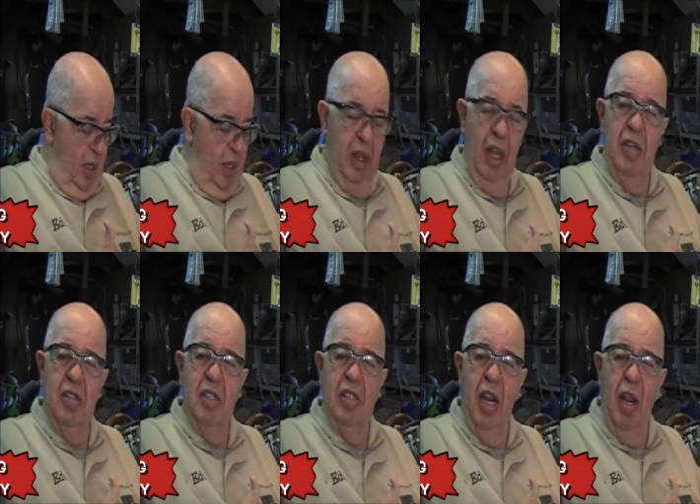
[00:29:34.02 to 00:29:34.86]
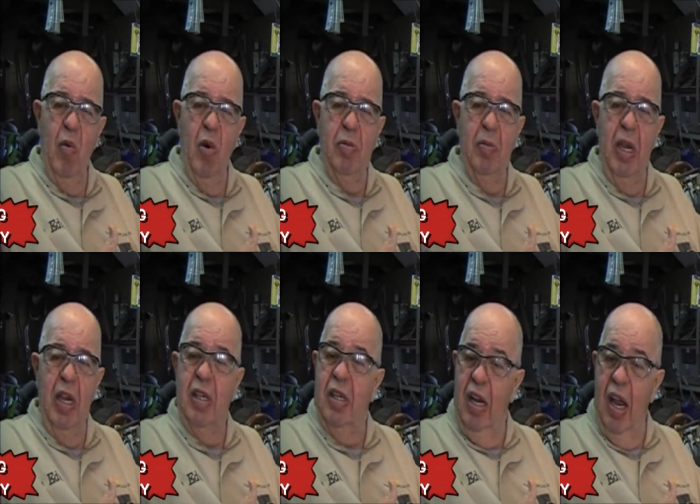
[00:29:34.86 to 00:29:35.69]
Thanks for sticking with me
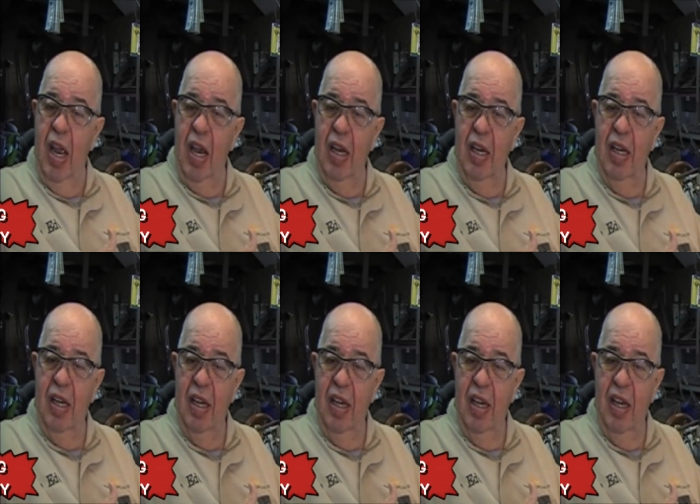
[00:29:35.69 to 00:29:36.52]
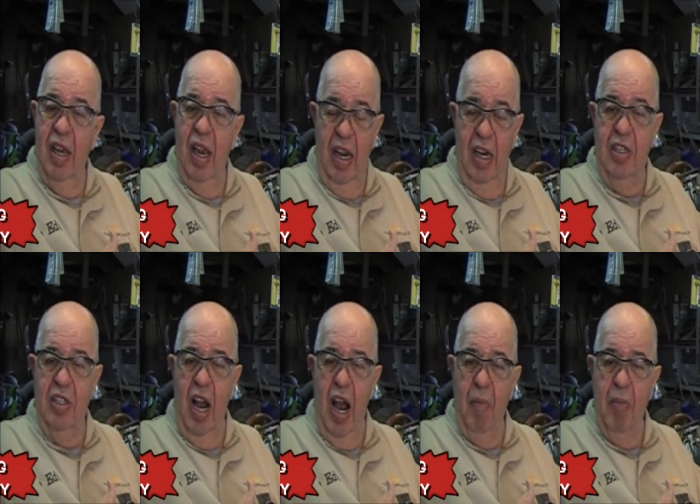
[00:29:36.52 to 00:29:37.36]
today in the
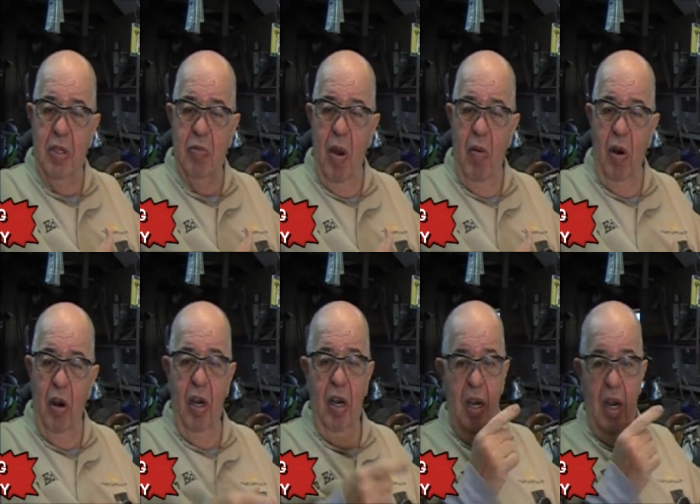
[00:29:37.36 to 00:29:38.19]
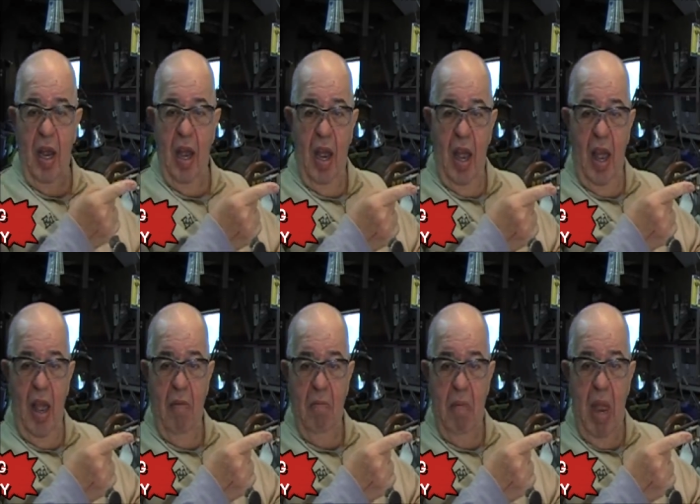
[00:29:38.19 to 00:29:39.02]
shop as we were
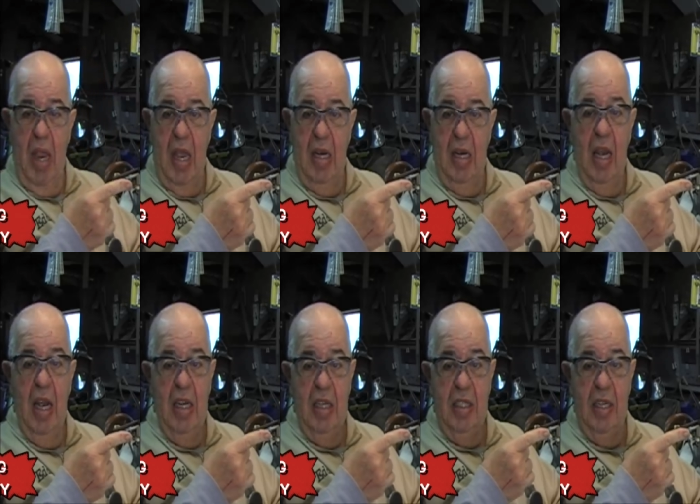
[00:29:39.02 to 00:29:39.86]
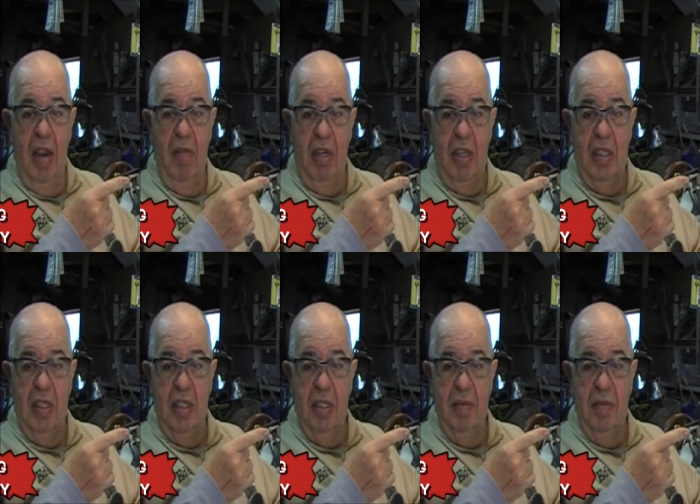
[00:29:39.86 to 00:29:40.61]
making shavings.